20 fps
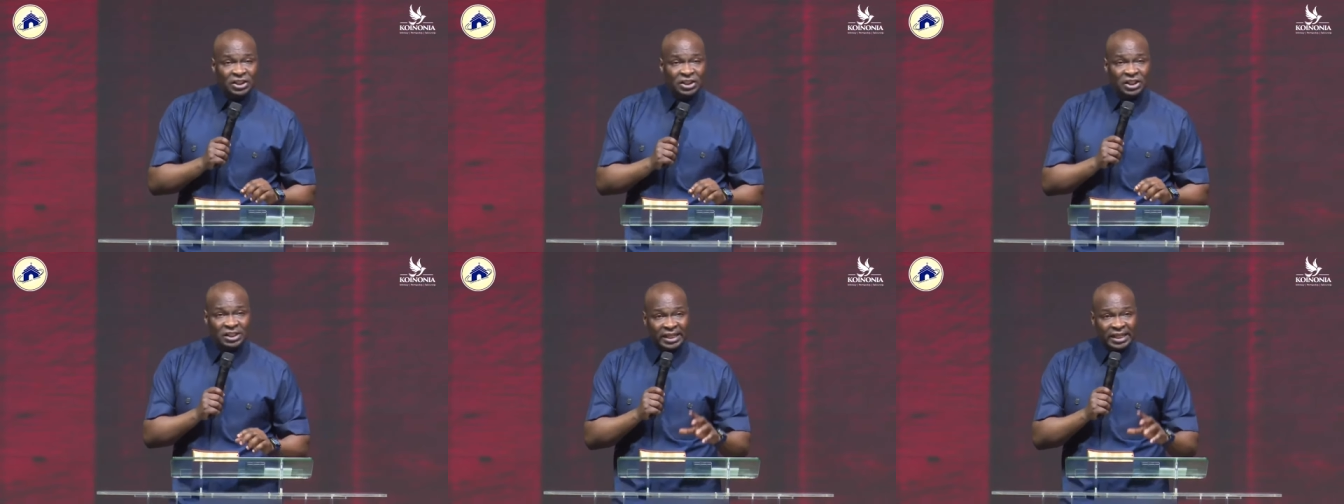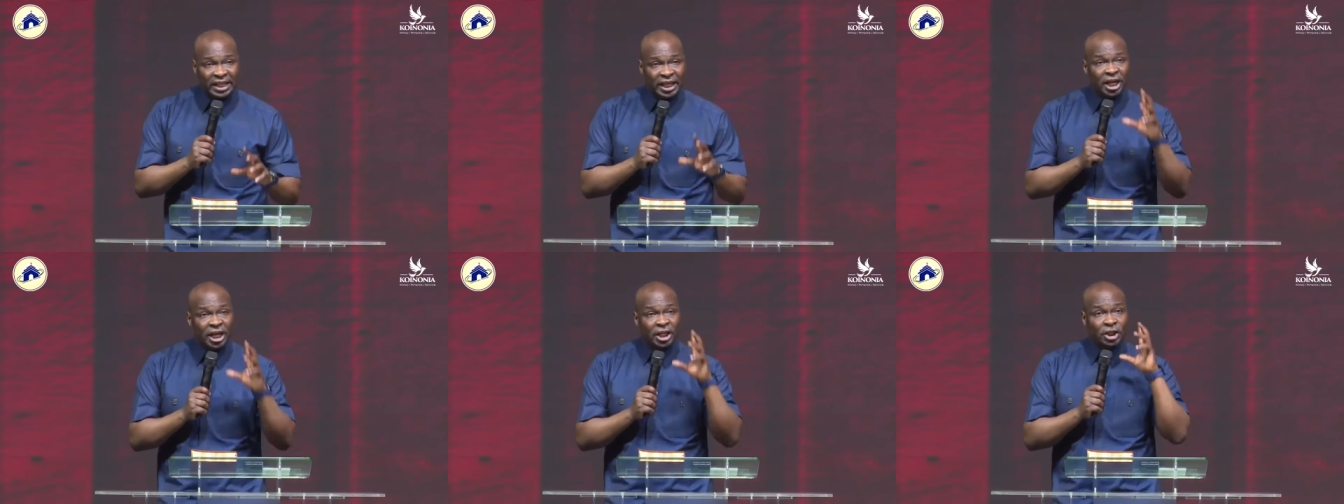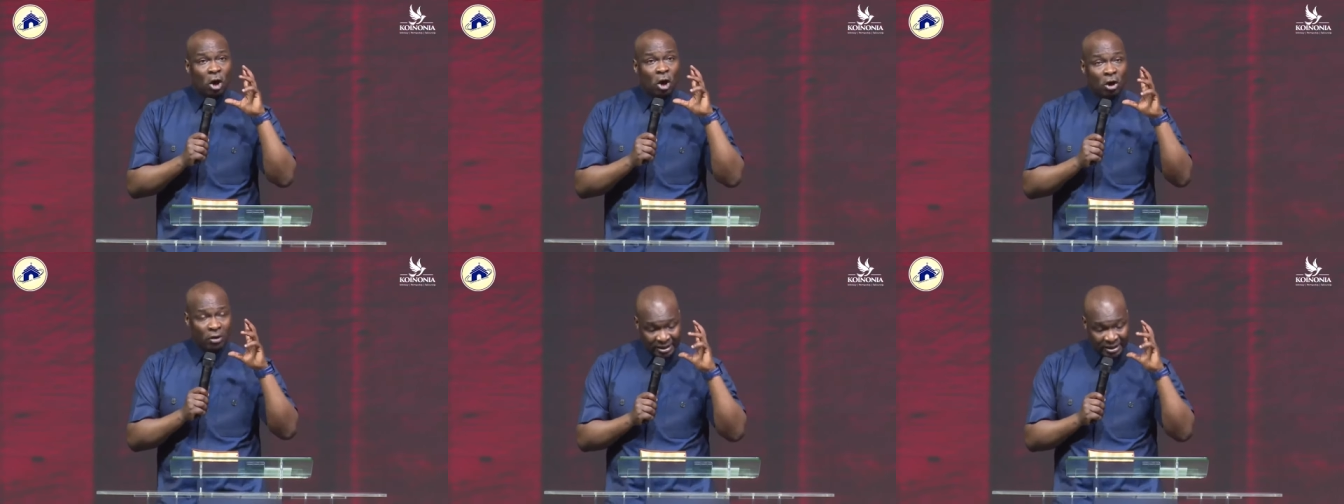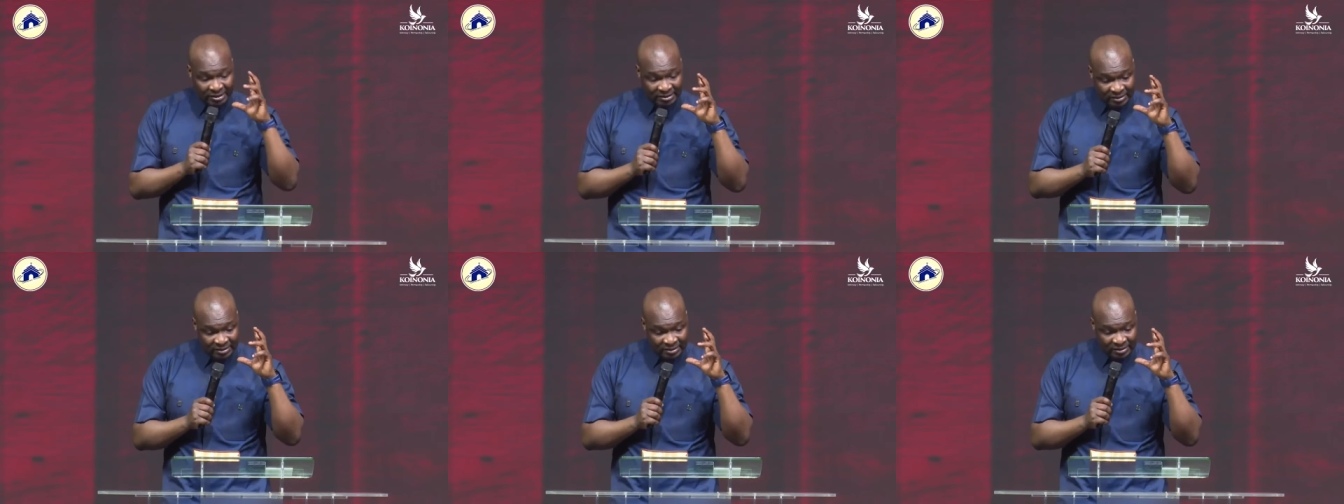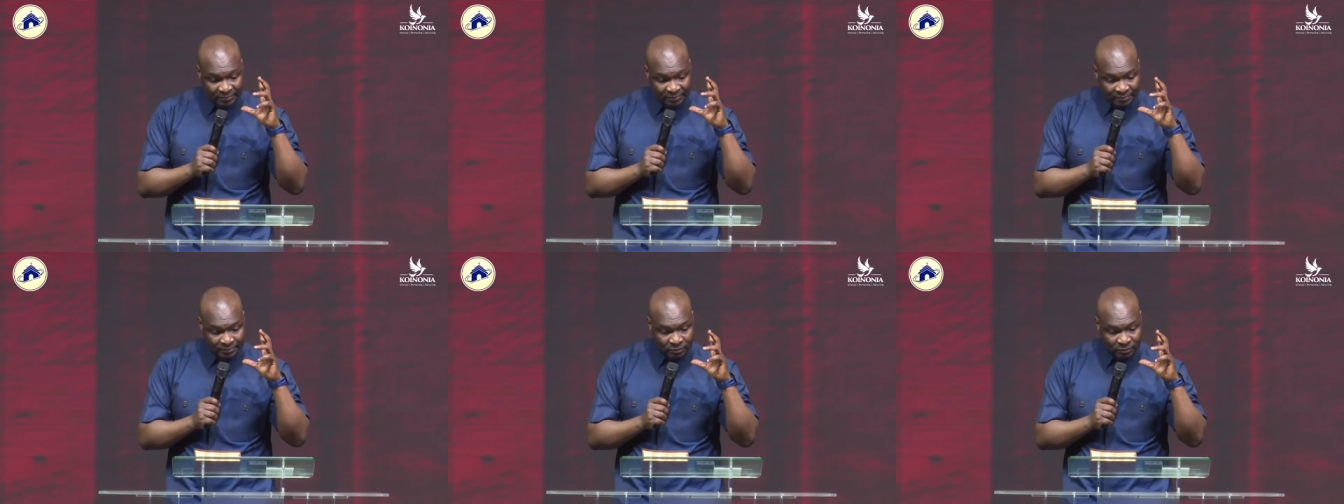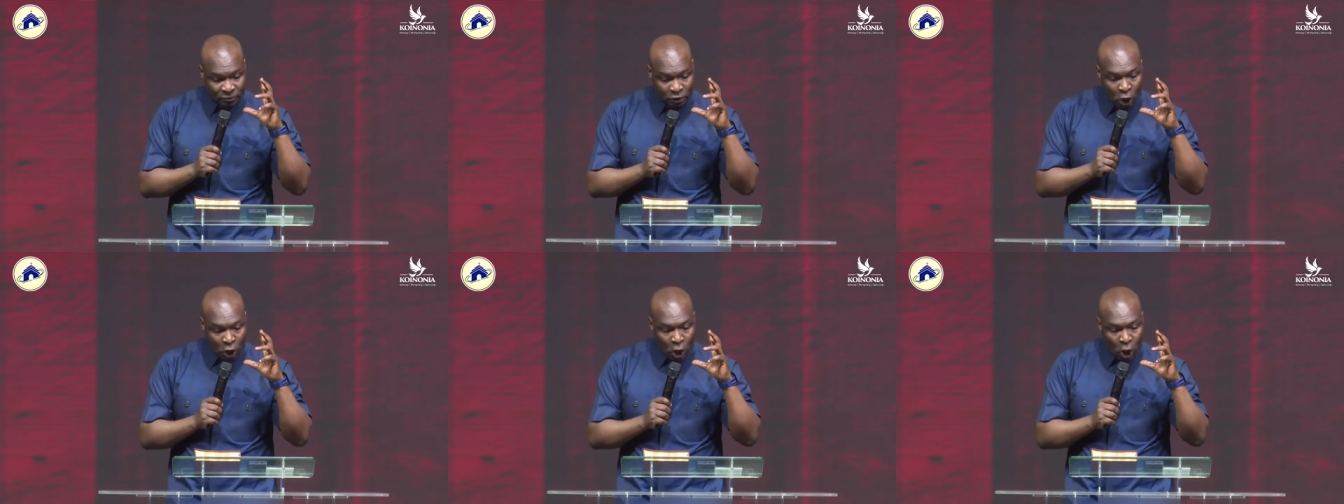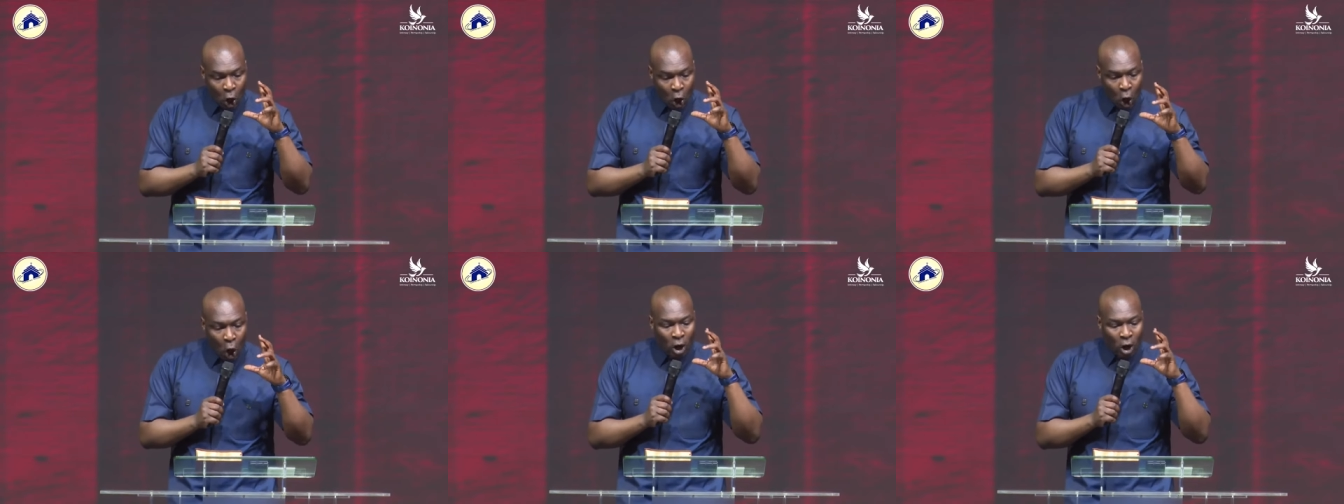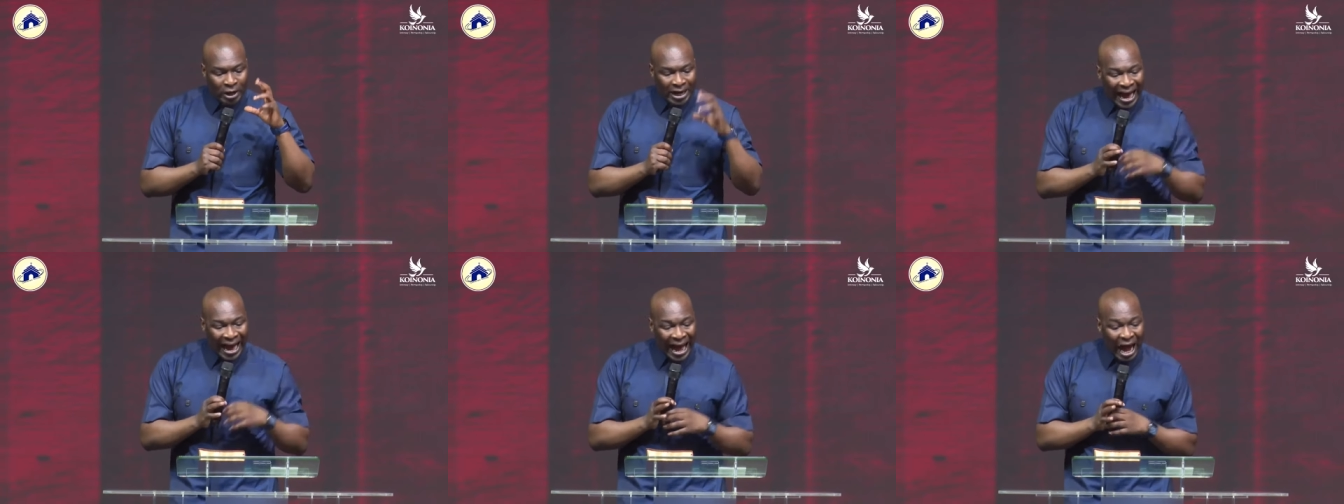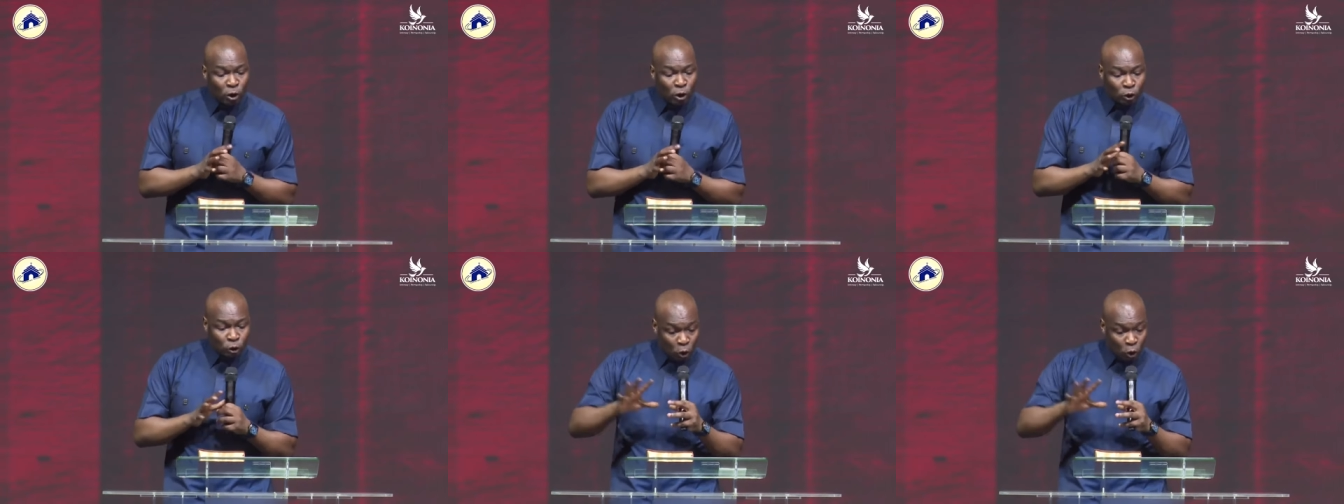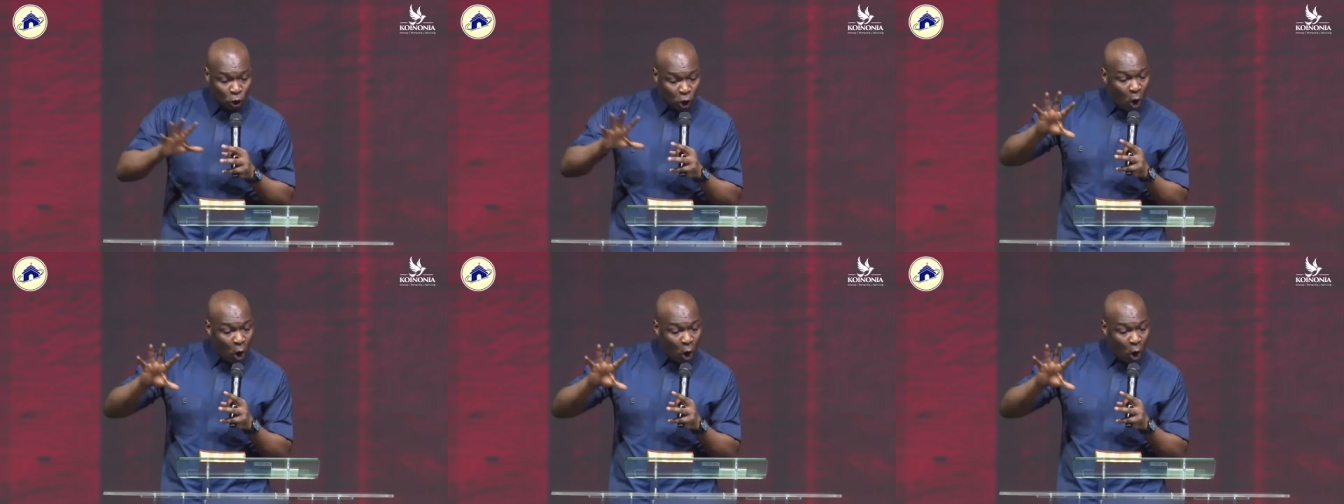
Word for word: is ignorance on how to